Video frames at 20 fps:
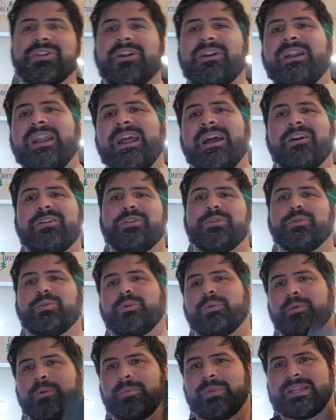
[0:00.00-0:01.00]
are now
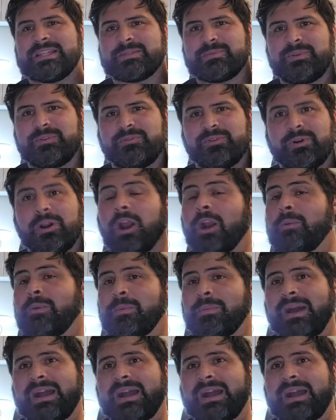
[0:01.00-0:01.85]
your replacement for army